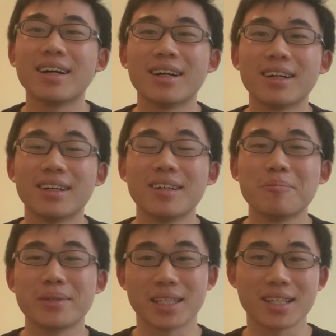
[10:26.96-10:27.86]
uh,
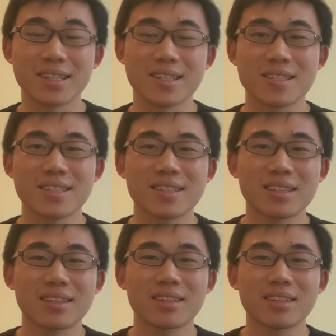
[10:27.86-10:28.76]
because
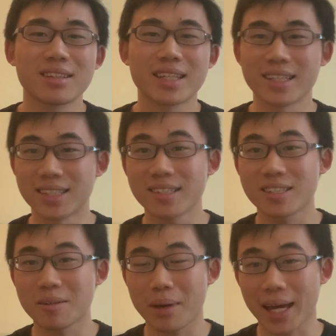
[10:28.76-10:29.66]
the
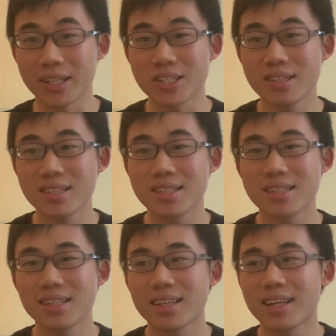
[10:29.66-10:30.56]
existing packages
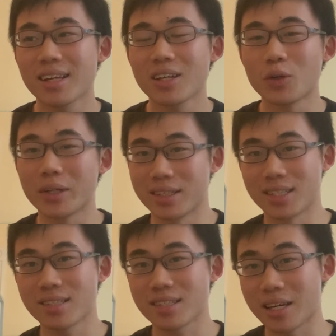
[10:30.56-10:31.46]
or
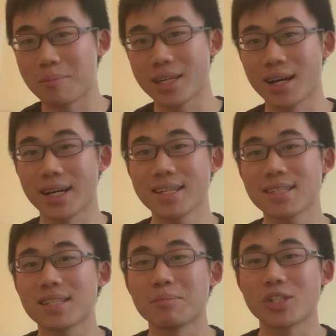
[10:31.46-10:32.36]
existing
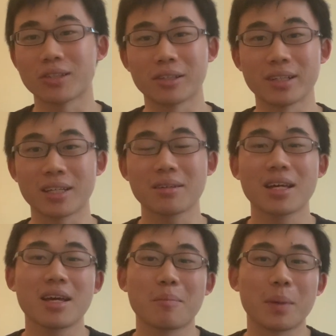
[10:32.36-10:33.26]
APIs in machine learning
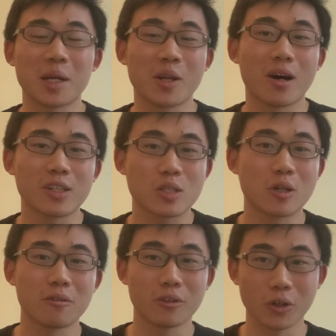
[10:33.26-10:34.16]
may not
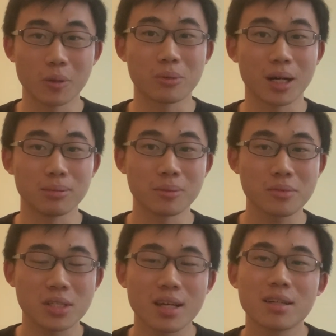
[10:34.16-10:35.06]
solve all the
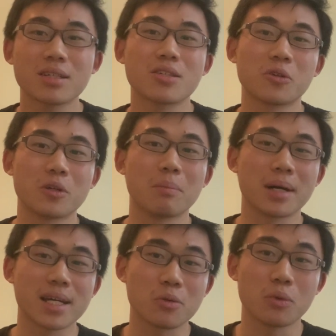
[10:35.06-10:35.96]
problems. So you
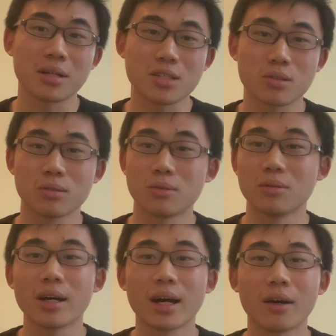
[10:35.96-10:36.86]
might want to
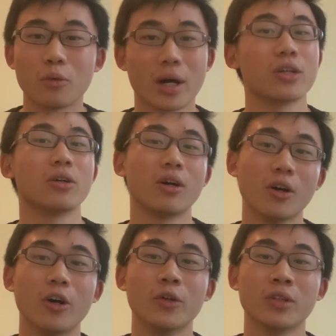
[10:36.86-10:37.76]
uh, write your
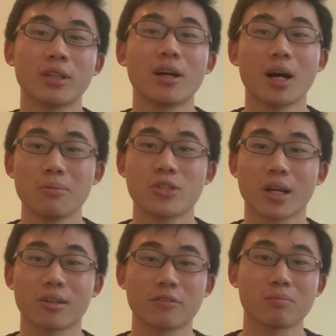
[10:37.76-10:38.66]
own
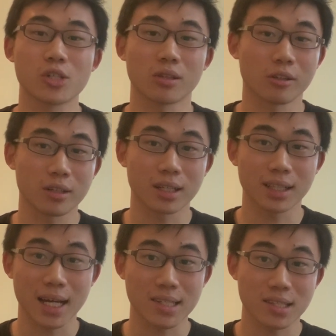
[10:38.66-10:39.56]
object of machine learning
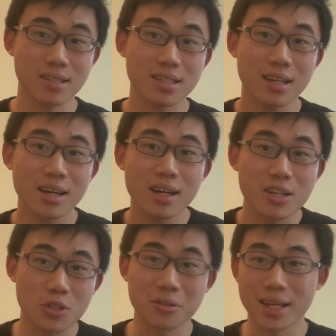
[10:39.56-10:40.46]
classes
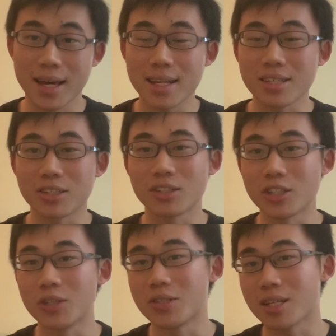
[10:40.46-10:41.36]
so that you could
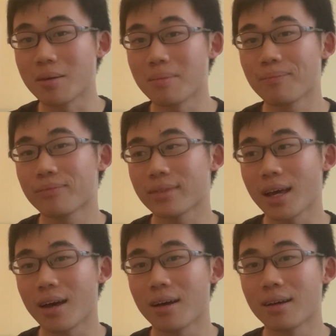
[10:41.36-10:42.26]
use them
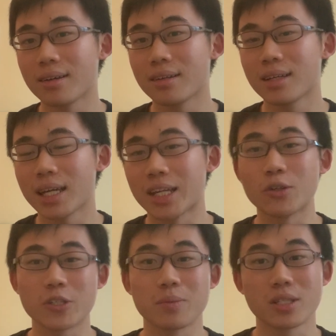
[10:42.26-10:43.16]
uh, in your
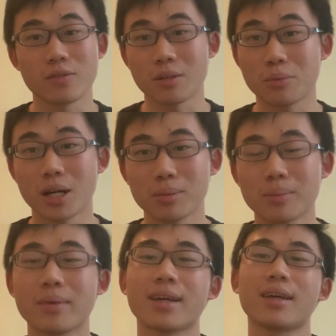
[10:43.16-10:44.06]
specific
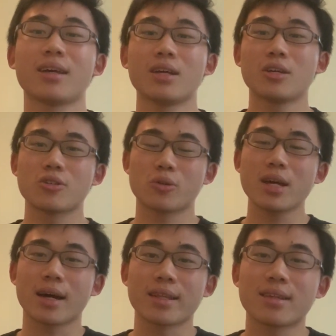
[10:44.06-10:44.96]
problem. So
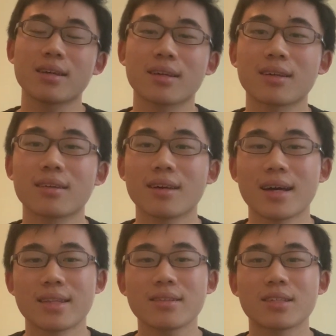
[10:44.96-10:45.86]
yeah, I think I
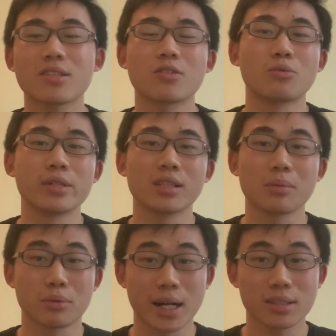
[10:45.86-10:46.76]
think this is a really
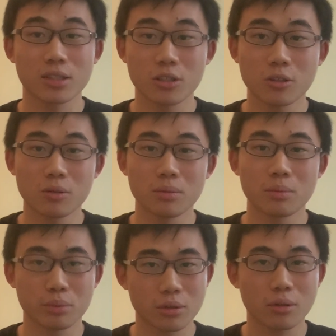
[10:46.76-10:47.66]
practical
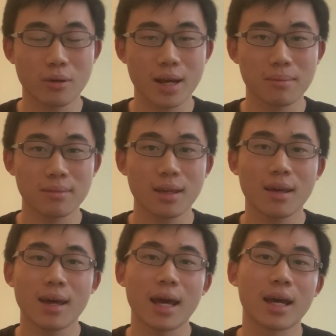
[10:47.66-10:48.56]
program
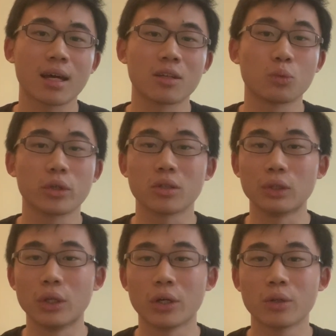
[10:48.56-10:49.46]
and what you
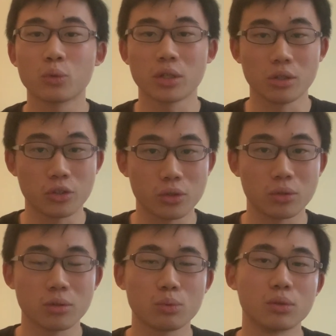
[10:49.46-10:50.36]
learn, what you
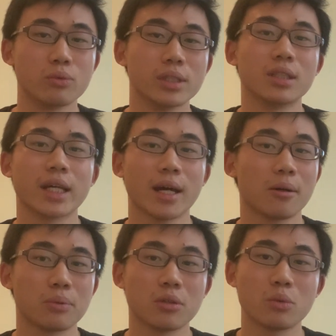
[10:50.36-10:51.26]
do would really
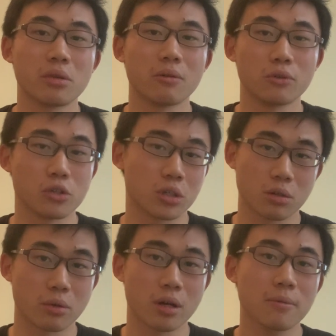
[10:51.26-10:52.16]
help you with your future
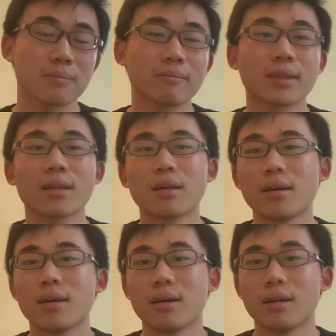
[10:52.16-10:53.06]
career.
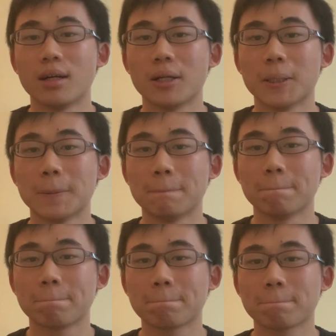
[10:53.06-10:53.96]
Um,
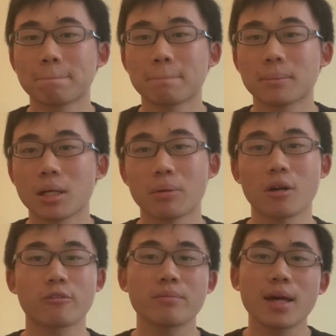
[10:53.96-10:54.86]

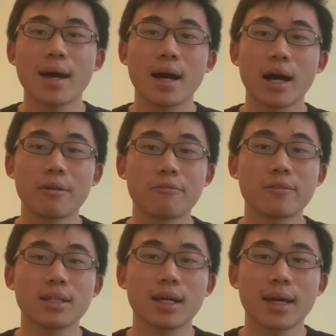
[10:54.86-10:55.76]
apart from that, I
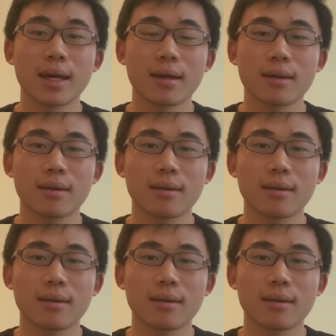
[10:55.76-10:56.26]
feel like